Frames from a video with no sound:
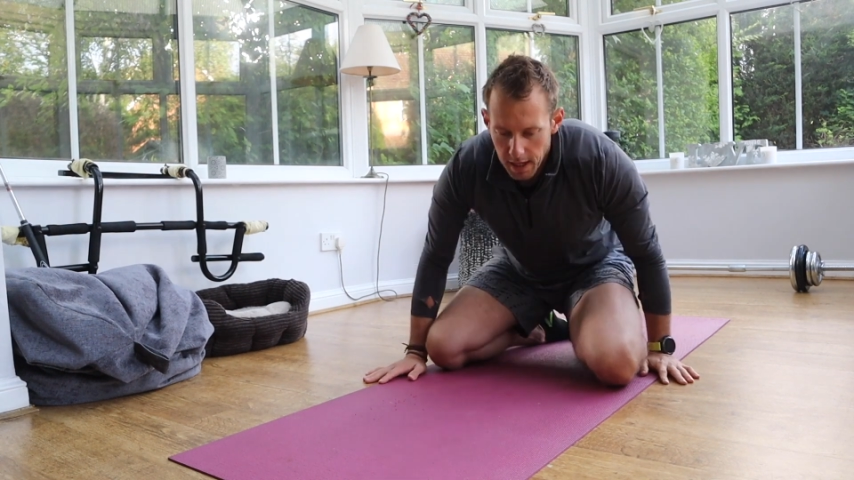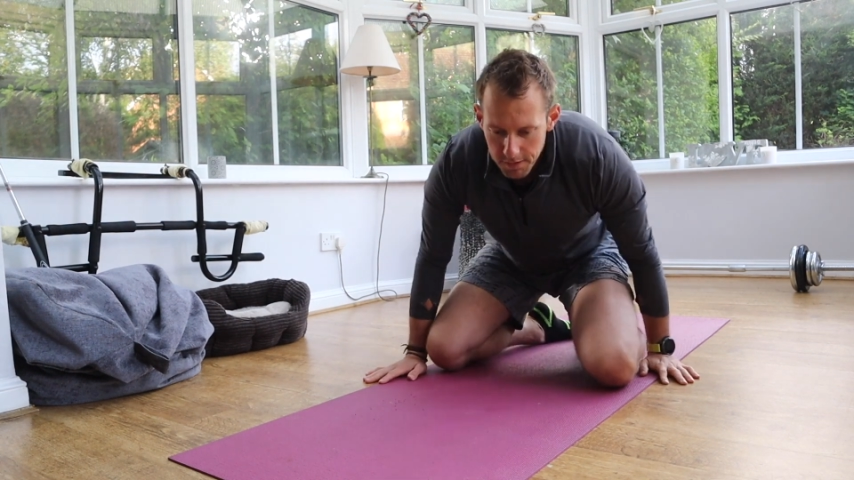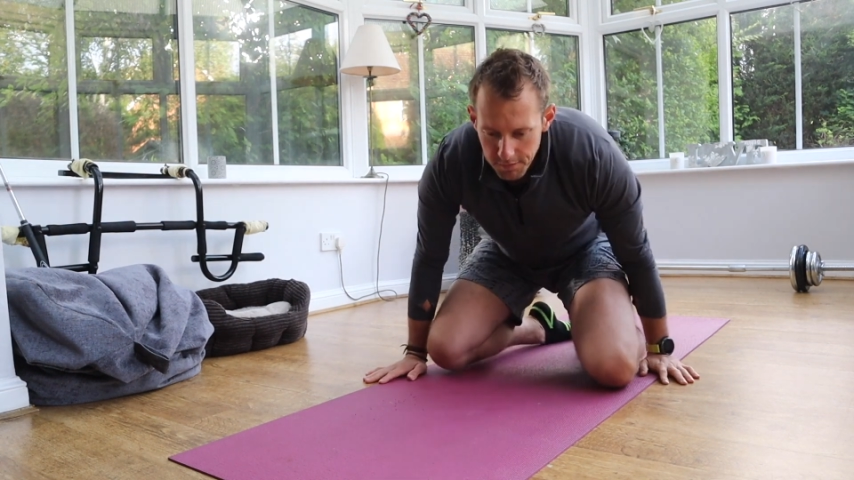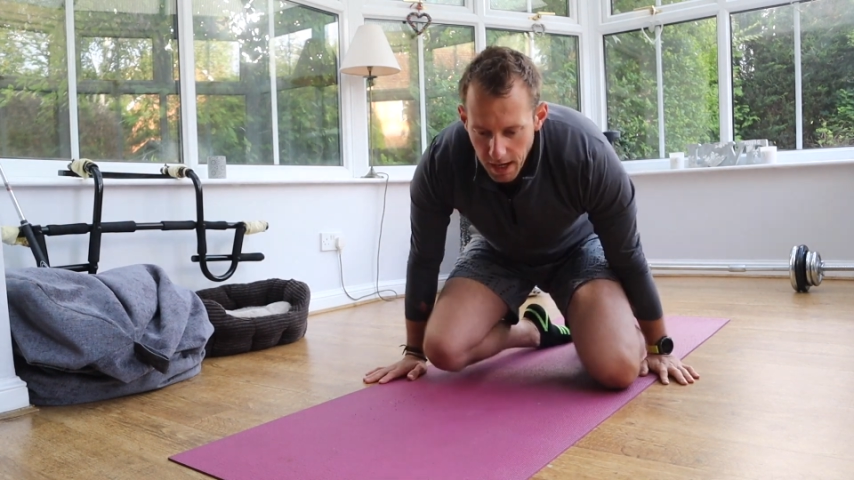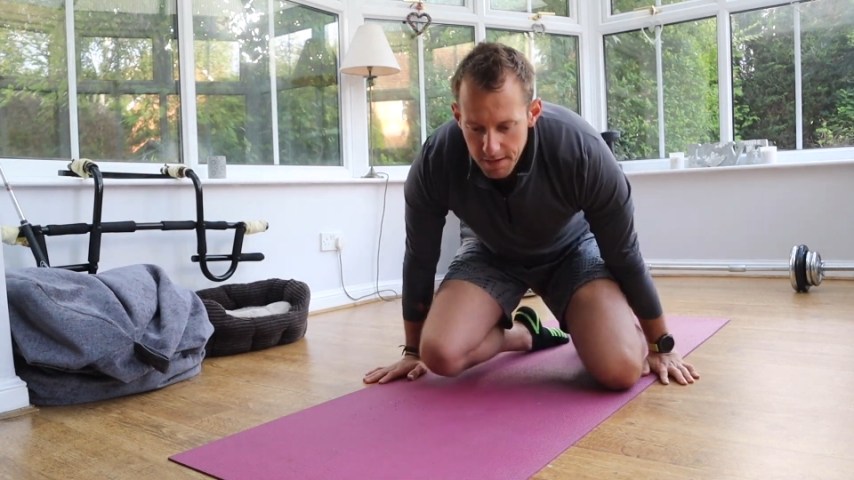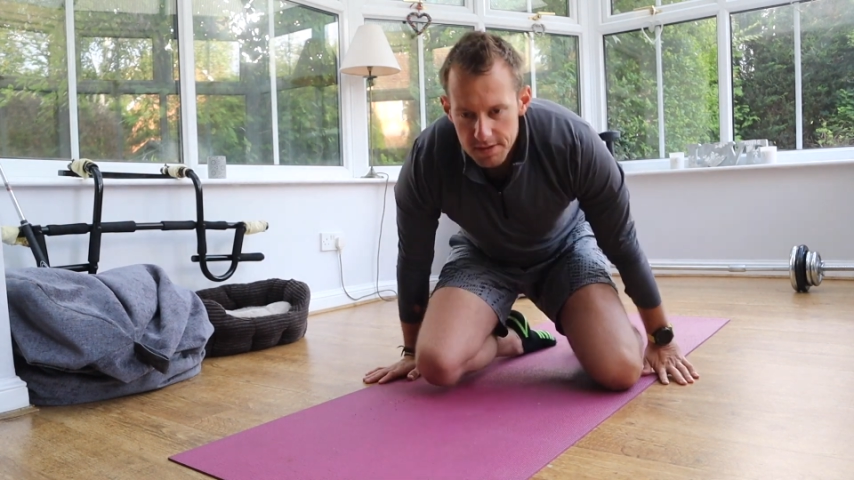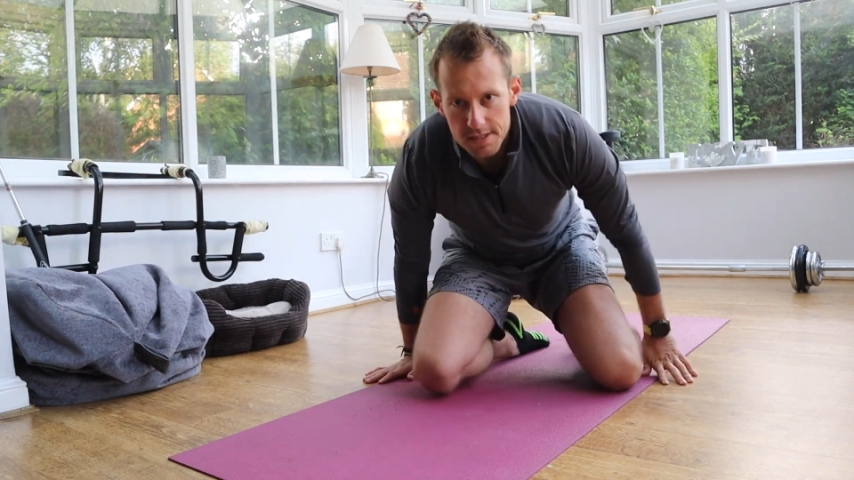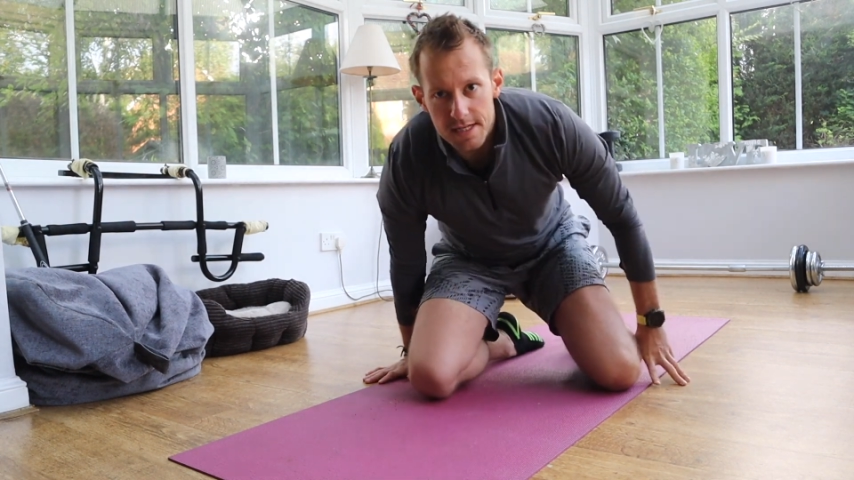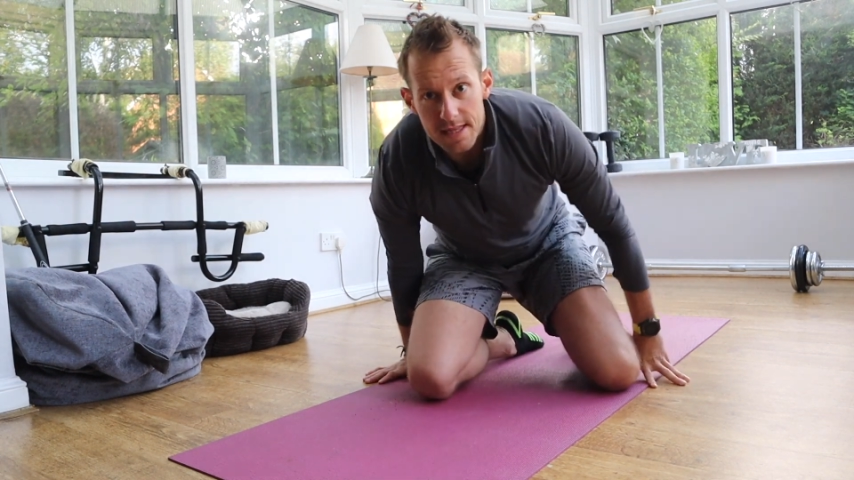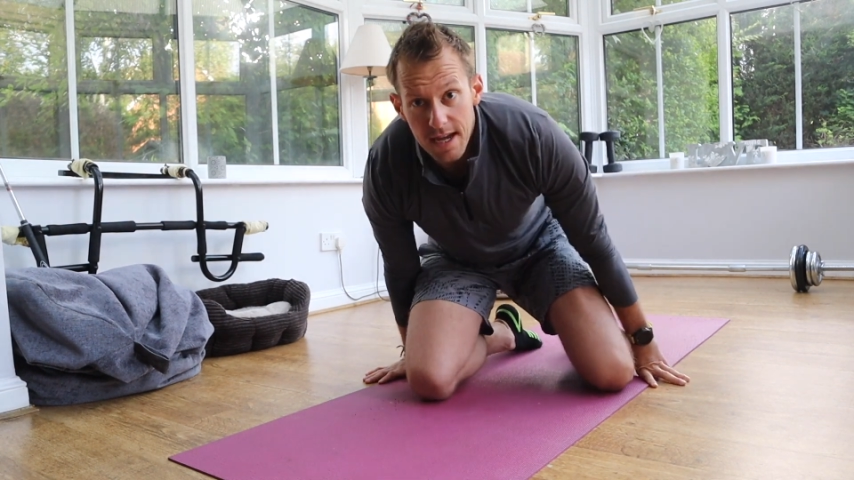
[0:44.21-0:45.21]
and if you haven't
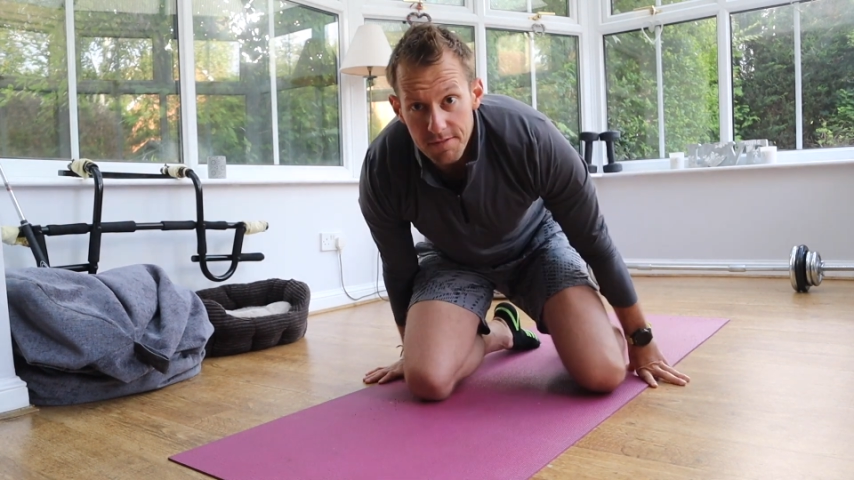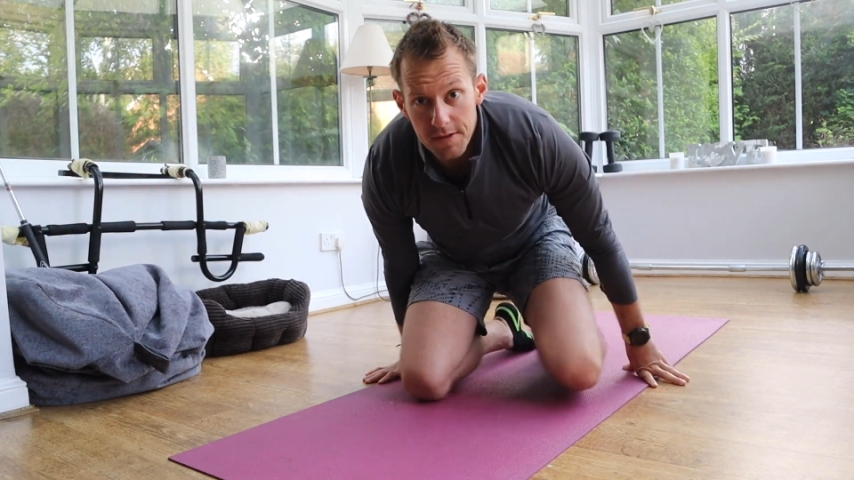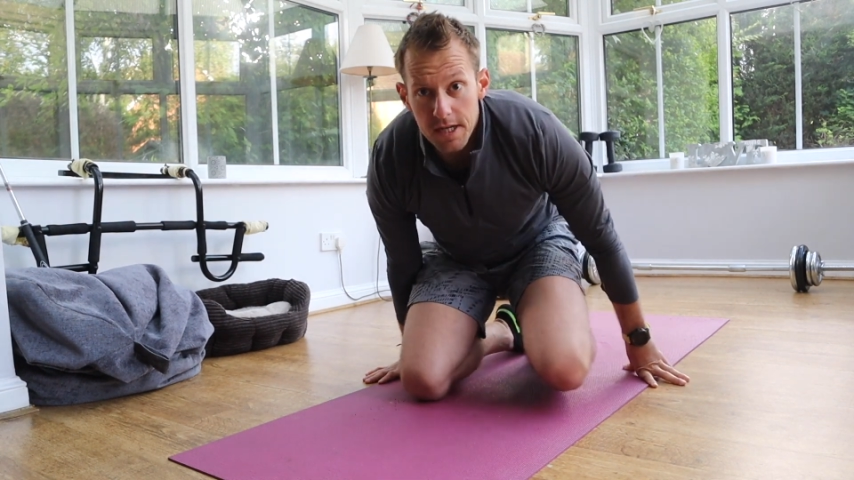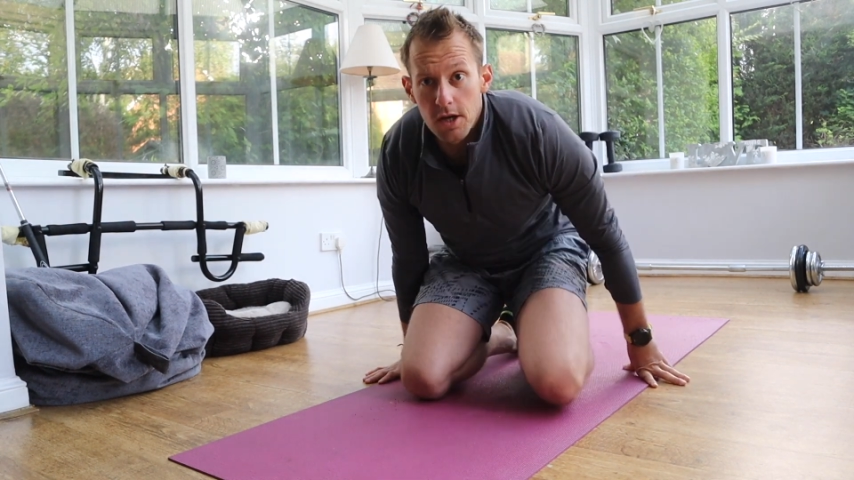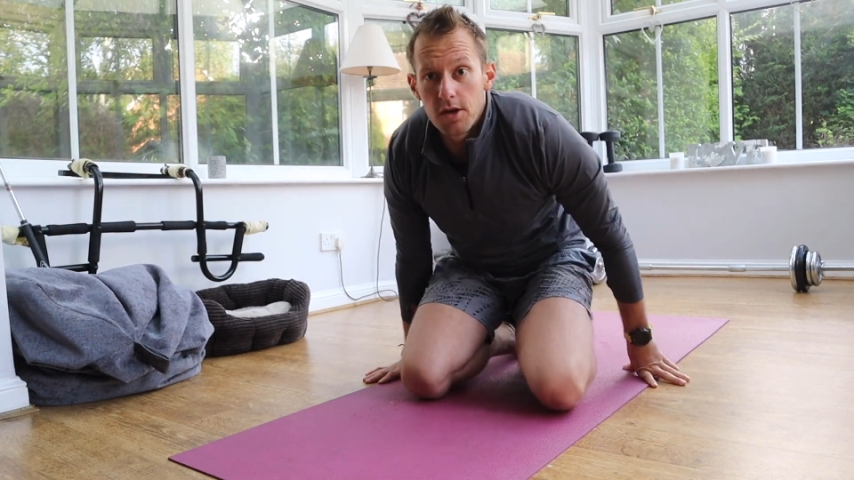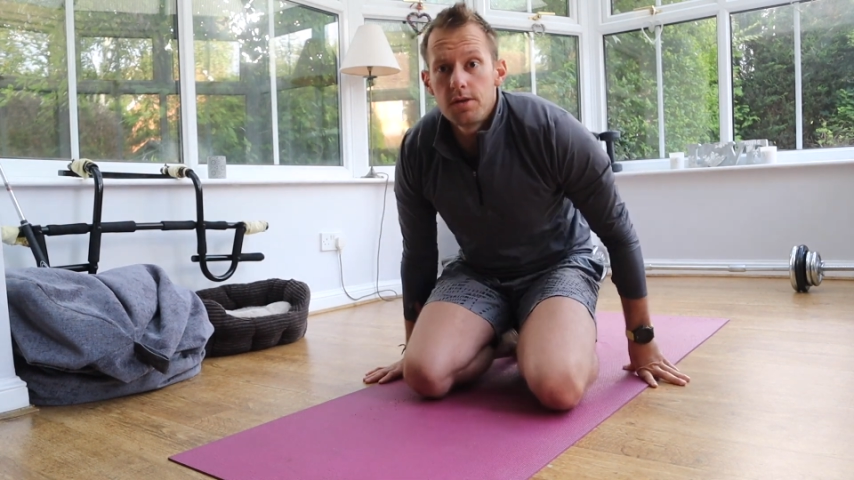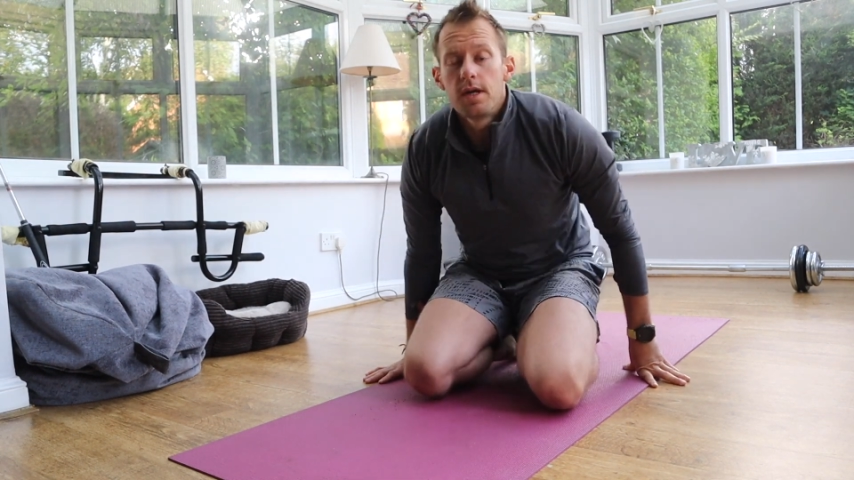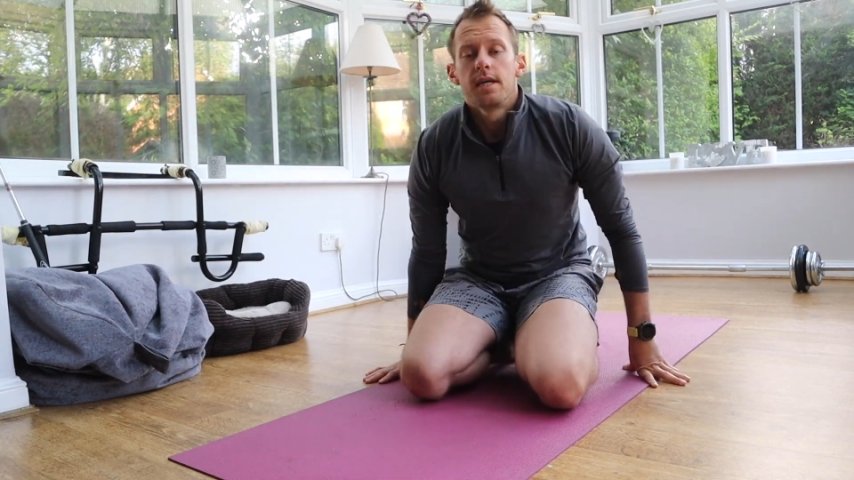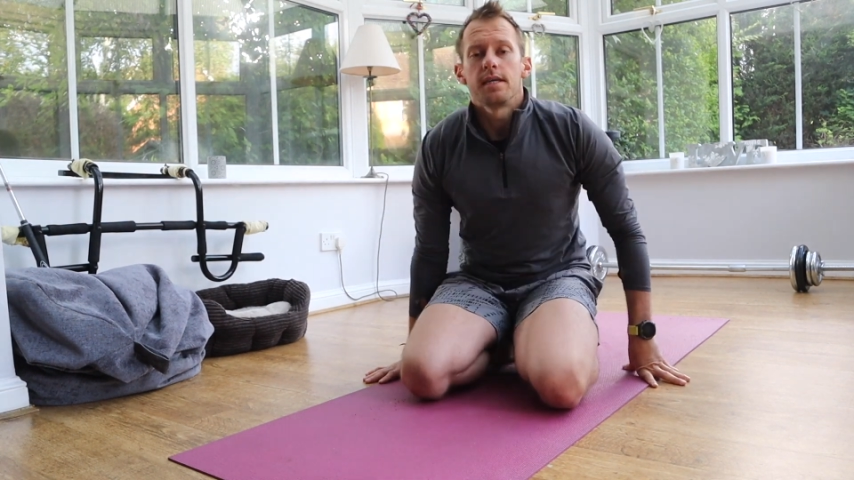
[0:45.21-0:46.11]
seen that video,